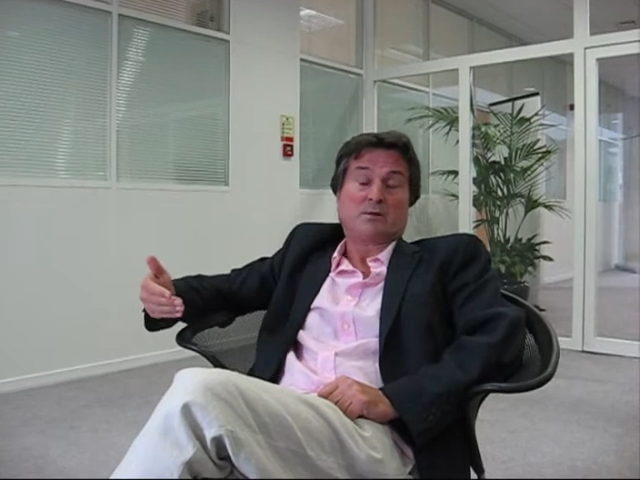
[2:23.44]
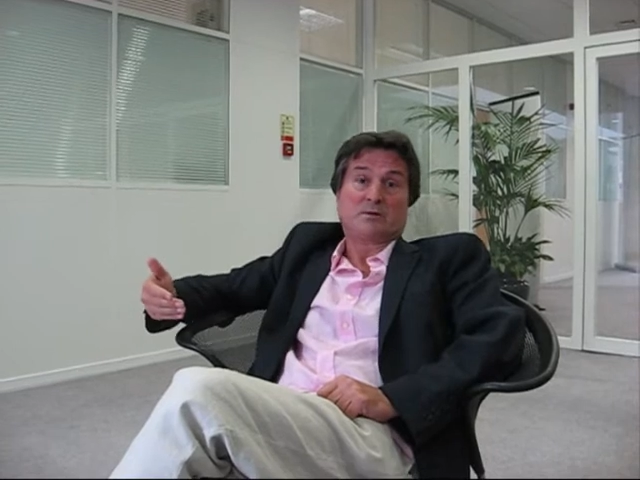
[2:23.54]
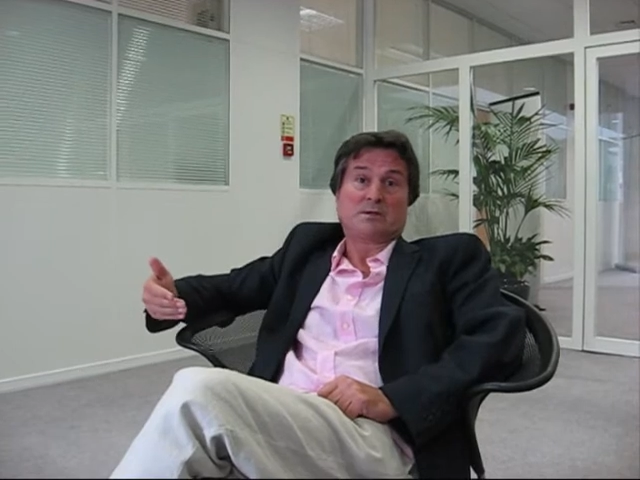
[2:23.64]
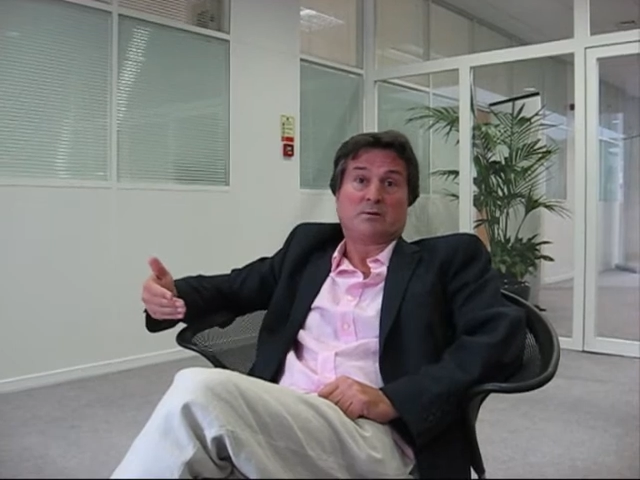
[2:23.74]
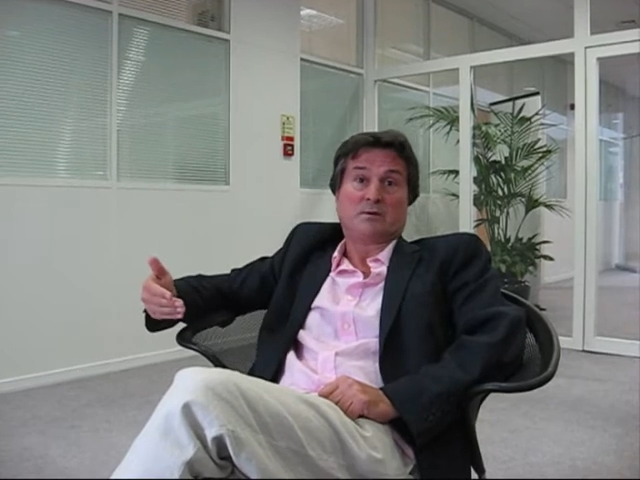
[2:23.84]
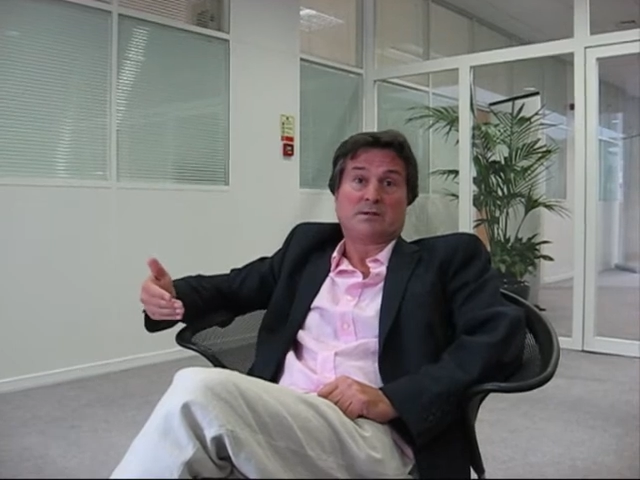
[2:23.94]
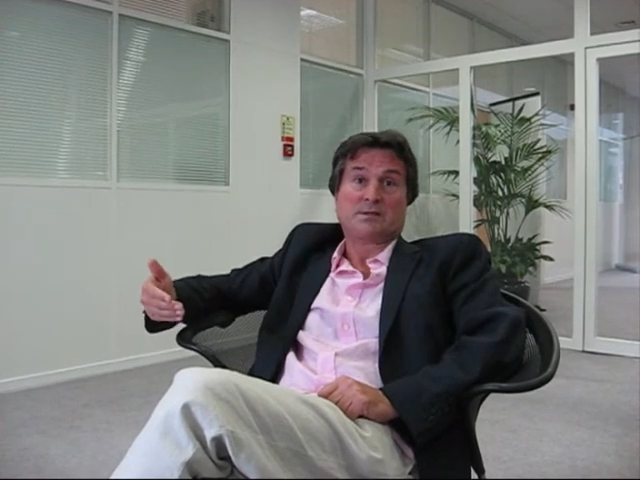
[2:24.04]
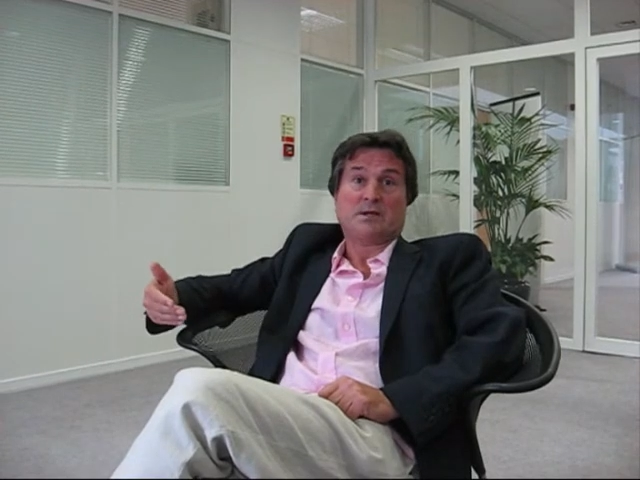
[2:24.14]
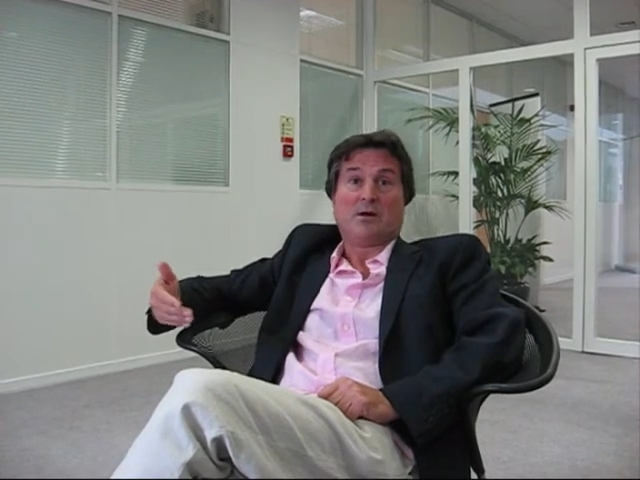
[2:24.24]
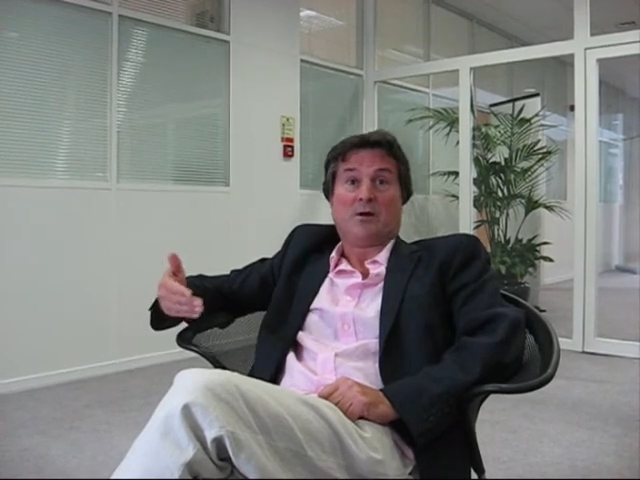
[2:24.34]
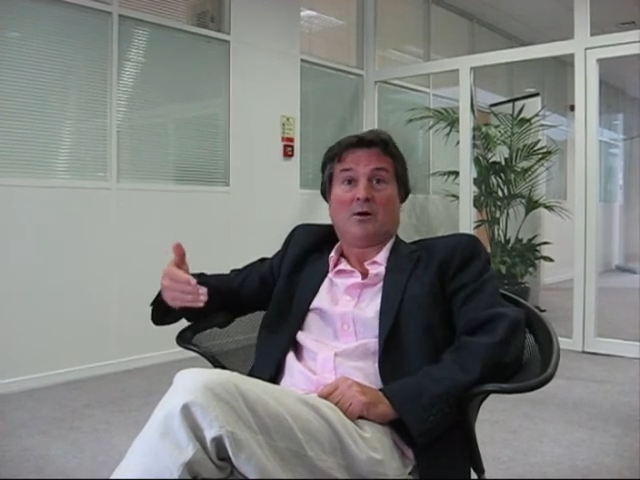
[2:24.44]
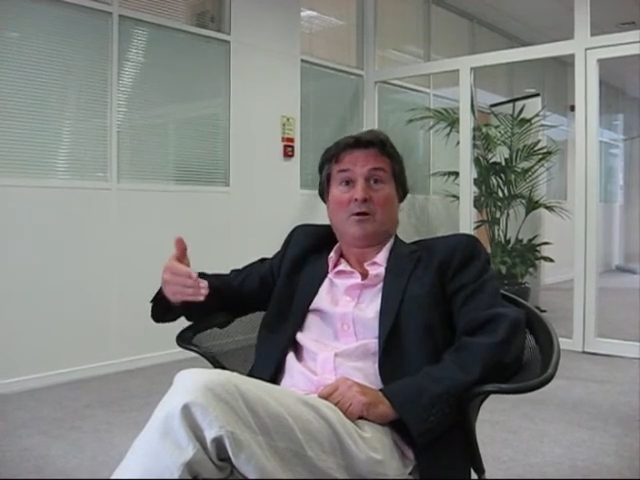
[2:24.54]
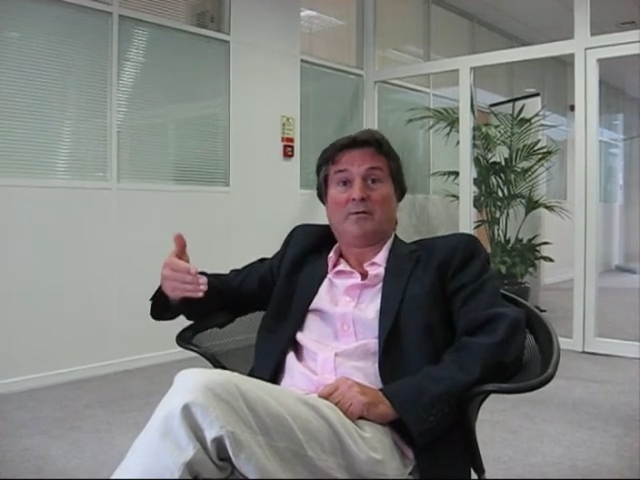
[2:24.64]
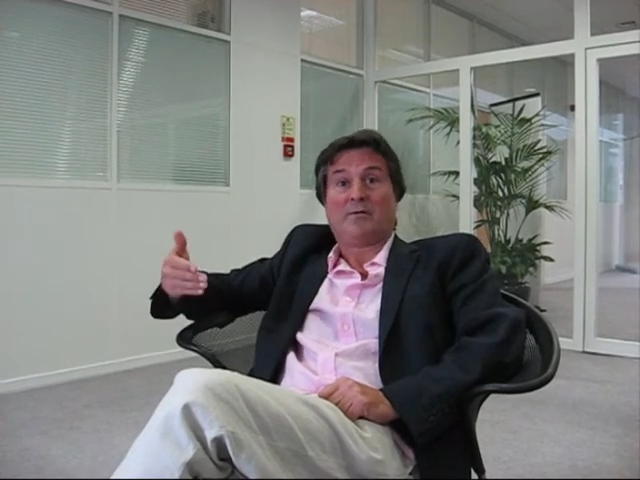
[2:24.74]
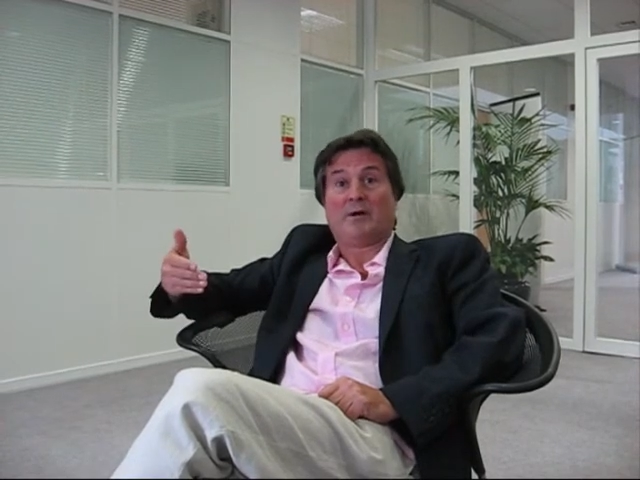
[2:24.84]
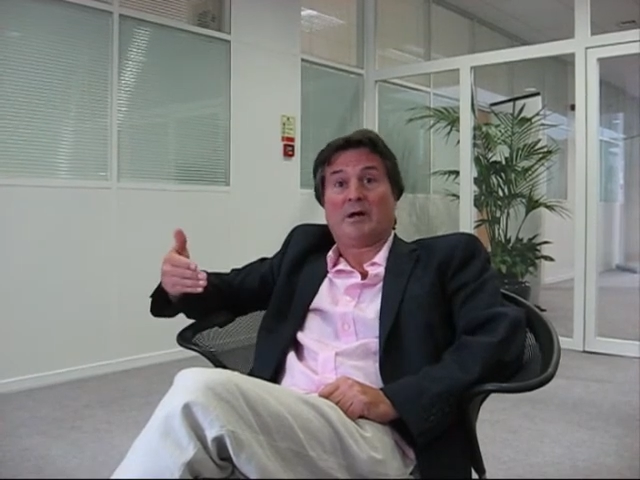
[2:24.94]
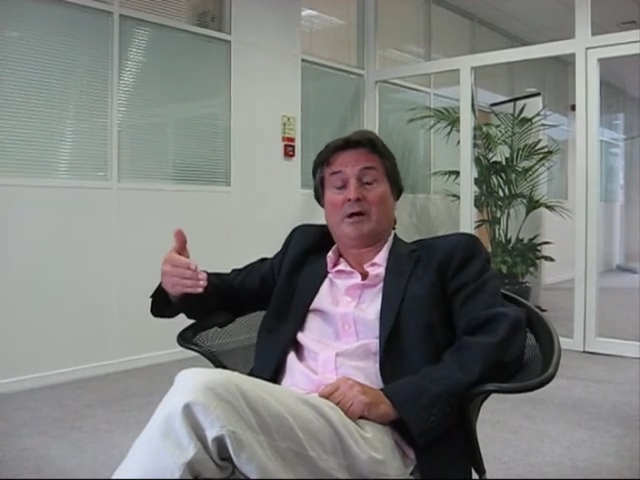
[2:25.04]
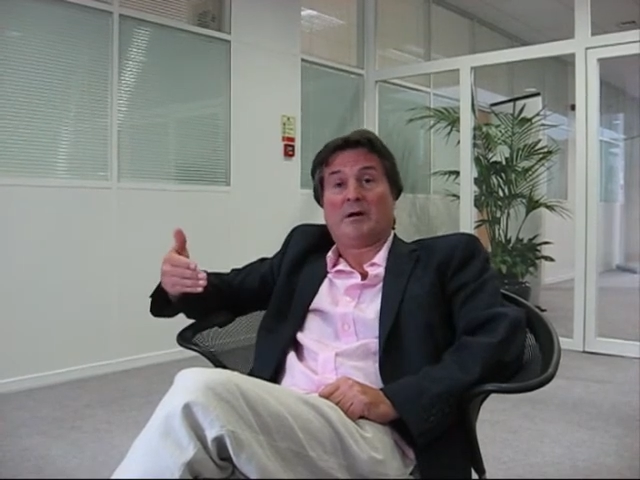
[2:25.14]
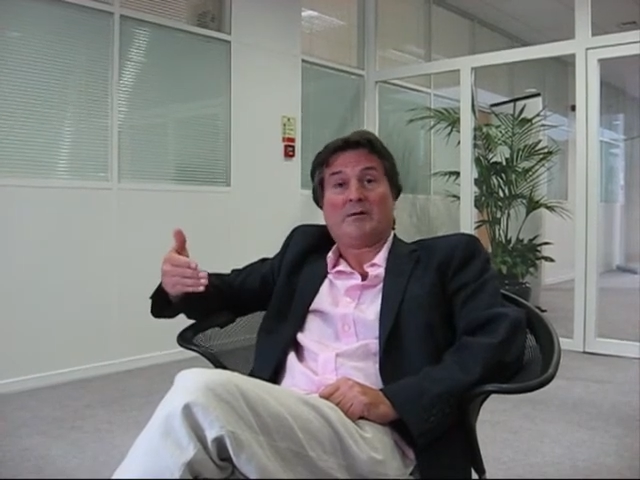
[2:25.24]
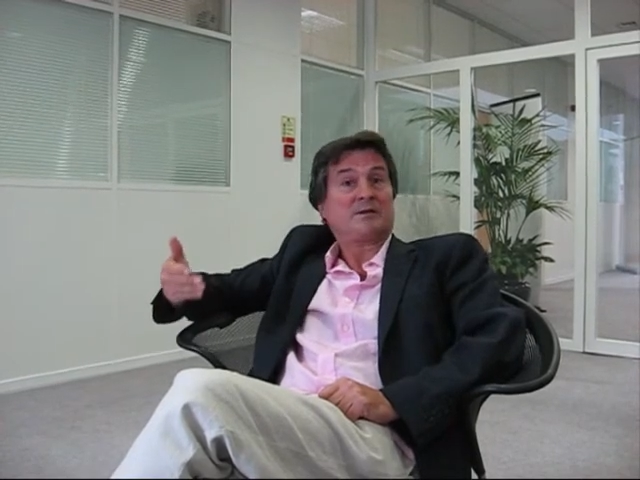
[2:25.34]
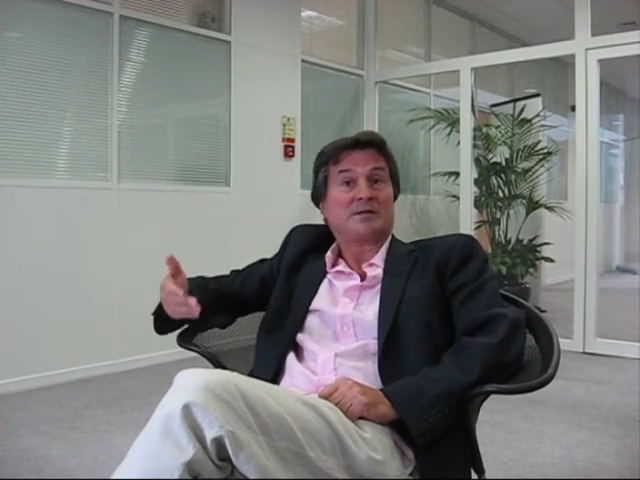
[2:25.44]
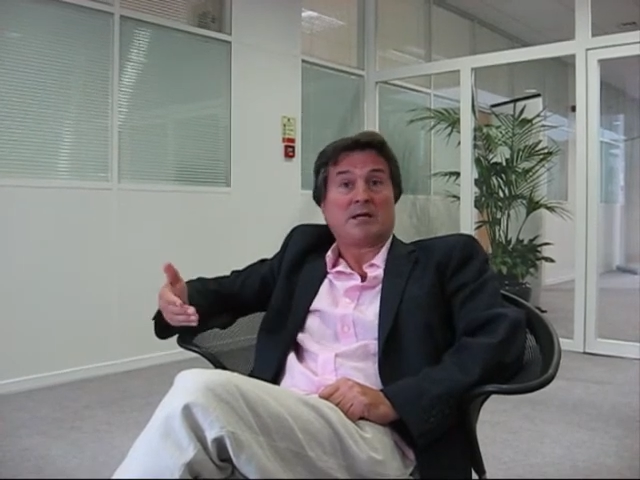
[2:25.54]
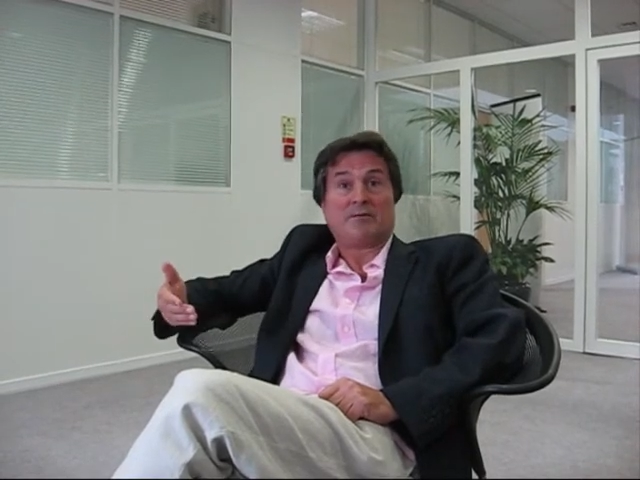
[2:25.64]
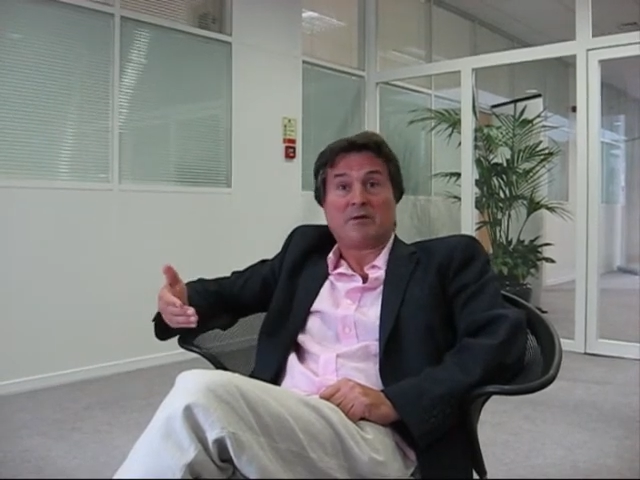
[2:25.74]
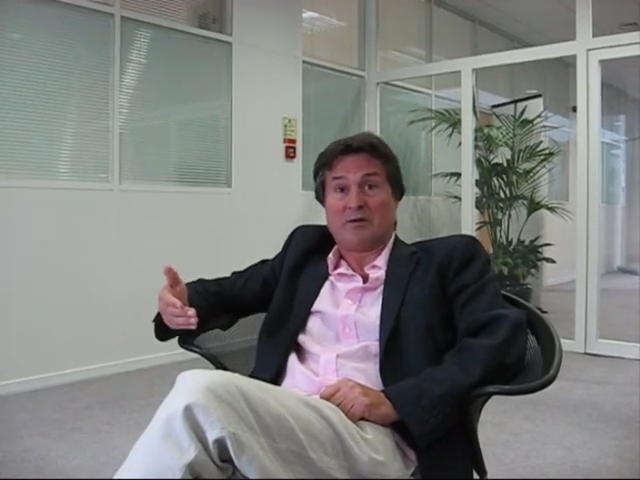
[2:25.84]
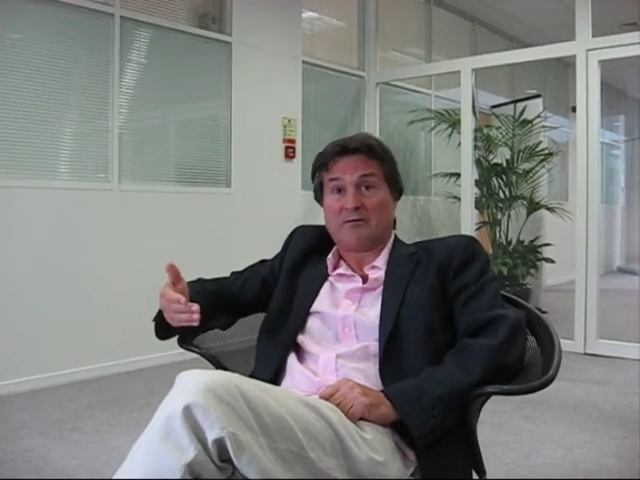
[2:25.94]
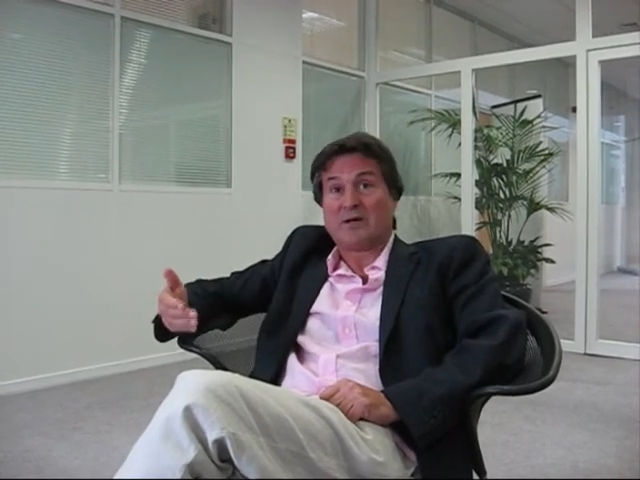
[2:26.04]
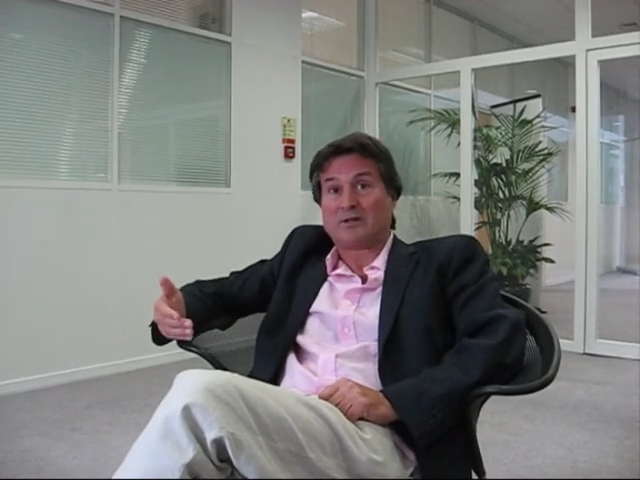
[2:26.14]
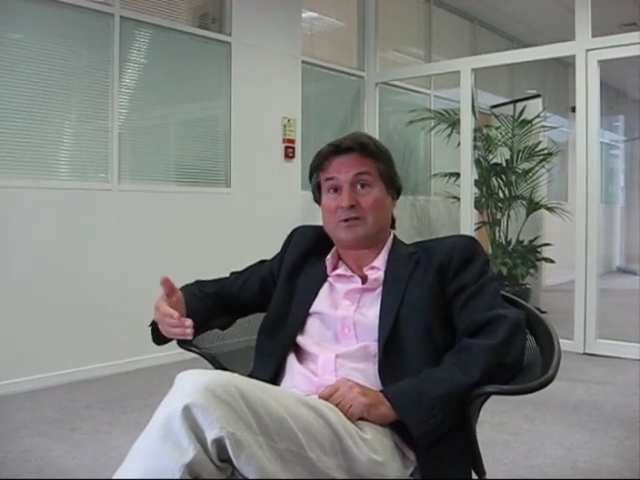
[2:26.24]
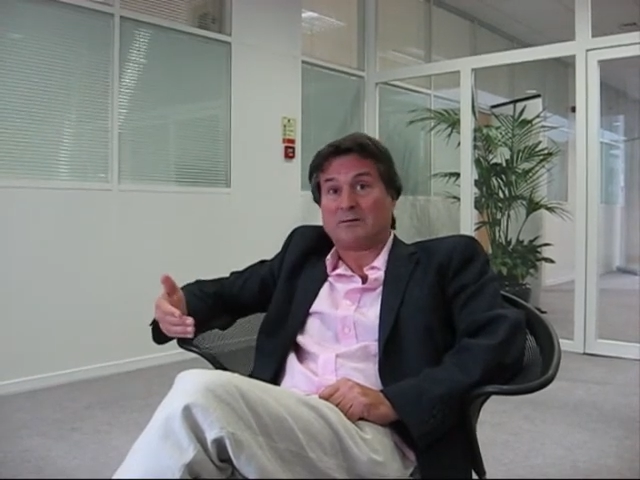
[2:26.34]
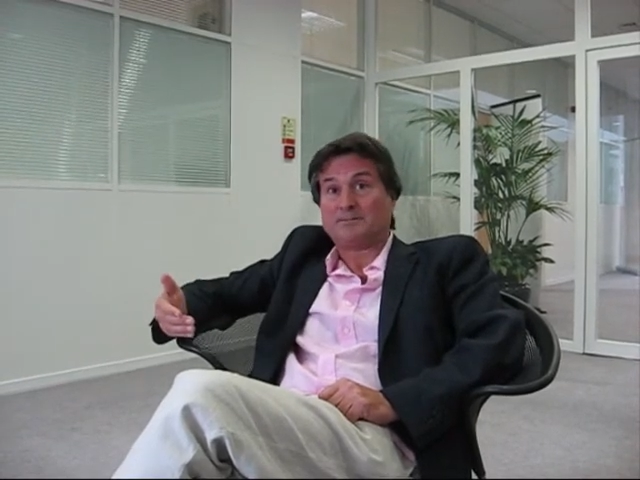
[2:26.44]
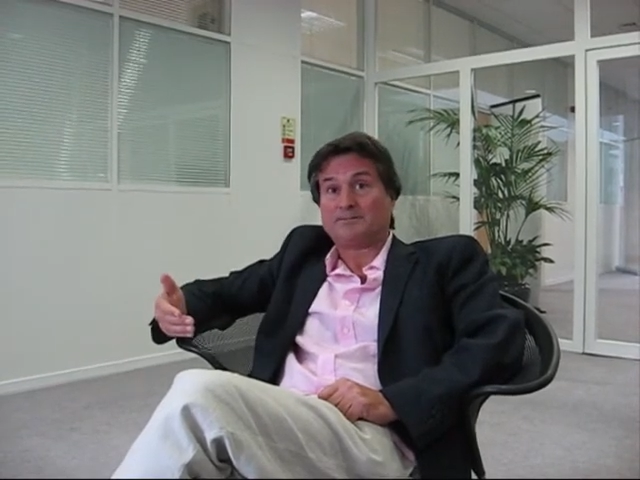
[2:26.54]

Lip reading: consequence of CMV infection.